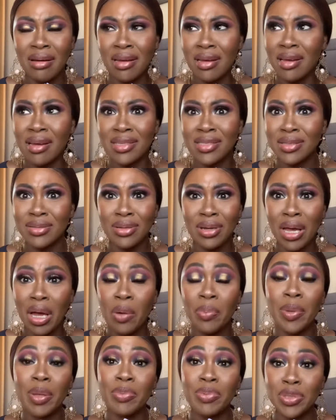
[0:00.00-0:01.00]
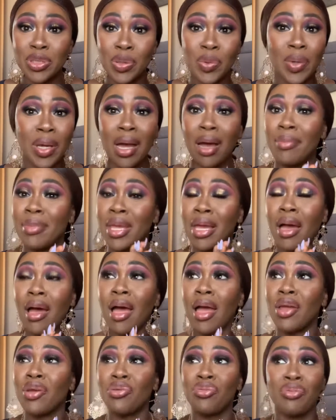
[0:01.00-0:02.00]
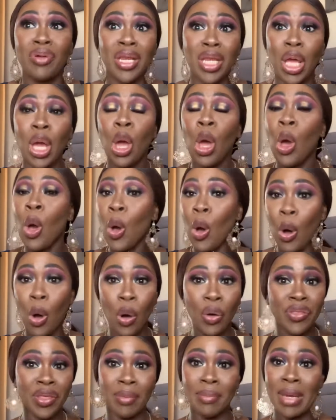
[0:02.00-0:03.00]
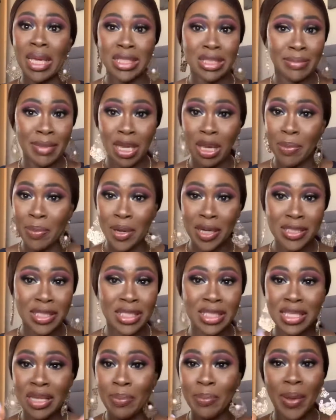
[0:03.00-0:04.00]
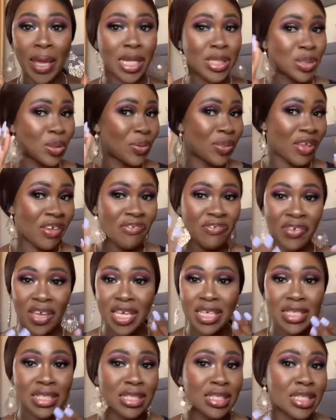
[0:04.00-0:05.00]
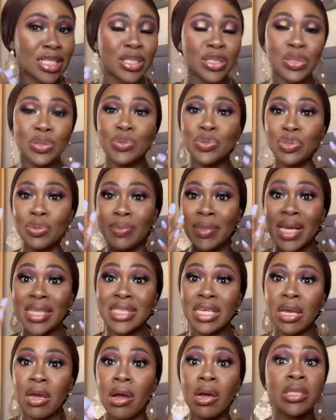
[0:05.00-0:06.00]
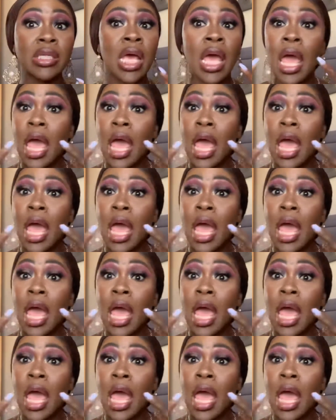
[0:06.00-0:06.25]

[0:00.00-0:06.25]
I don't know how people do it. I mean, I credit all the amazing makeup artists that paint on their faces and do dramatic art.